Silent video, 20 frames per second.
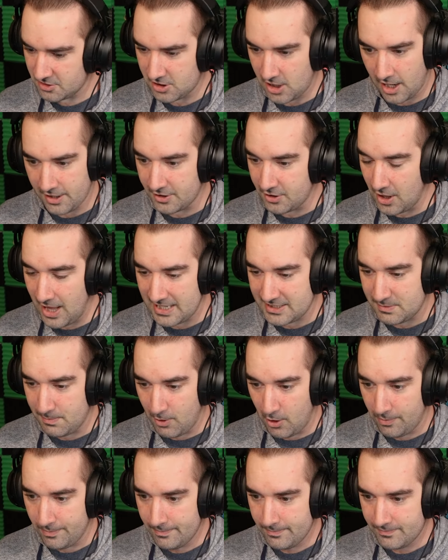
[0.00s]
Got a
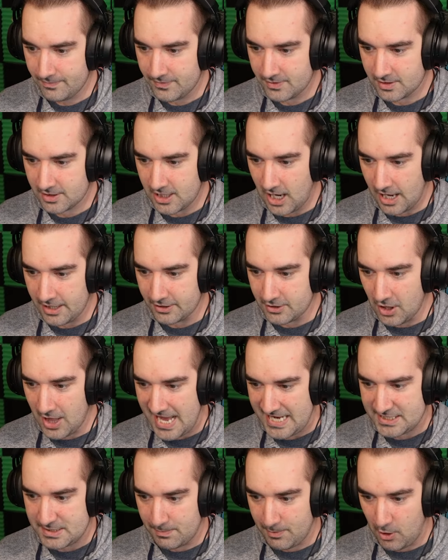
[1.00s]
collectible! Got a
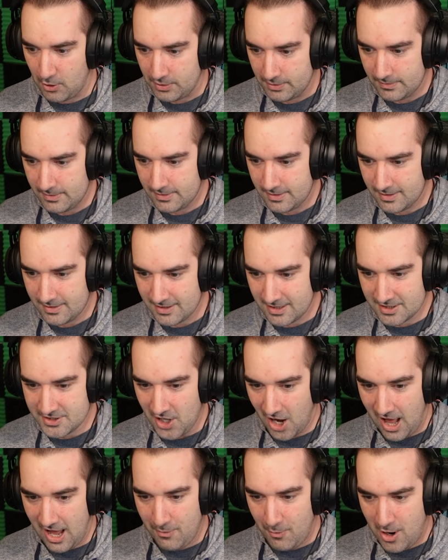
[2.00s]
collectible! That's
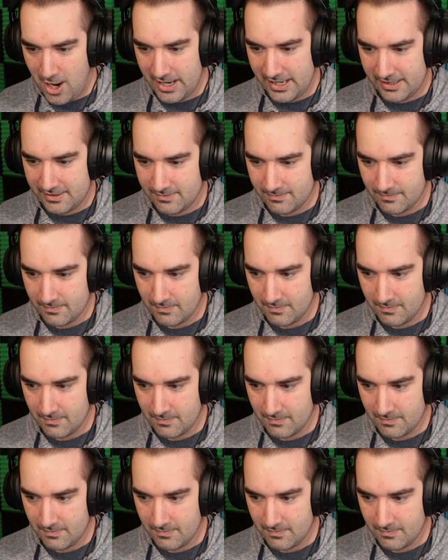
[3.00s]
all I wanted!